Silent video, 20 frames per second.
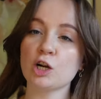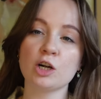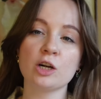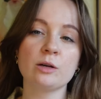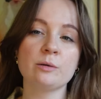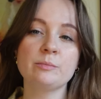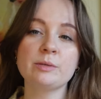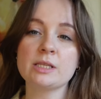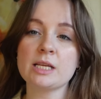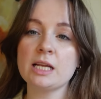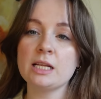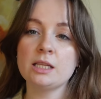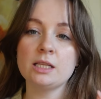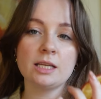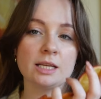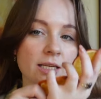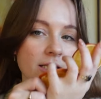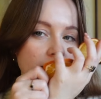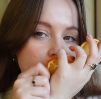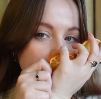herbs and
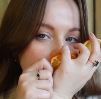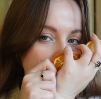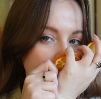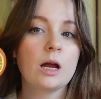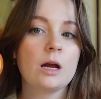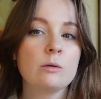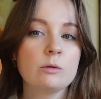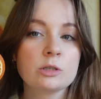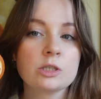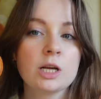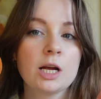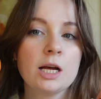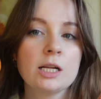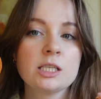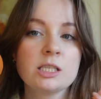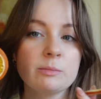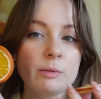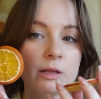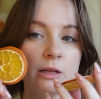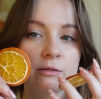this, I wish I had
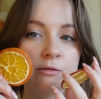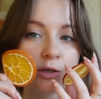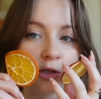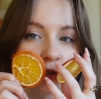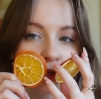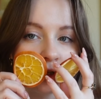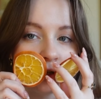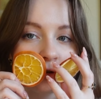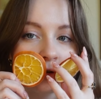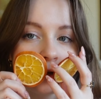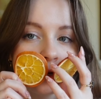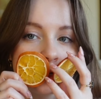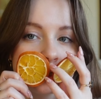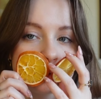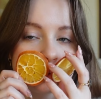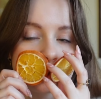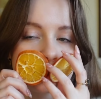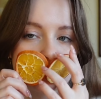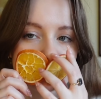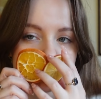smell-o-vision, you guys,
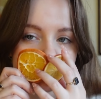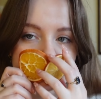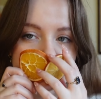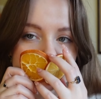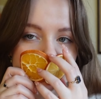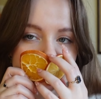because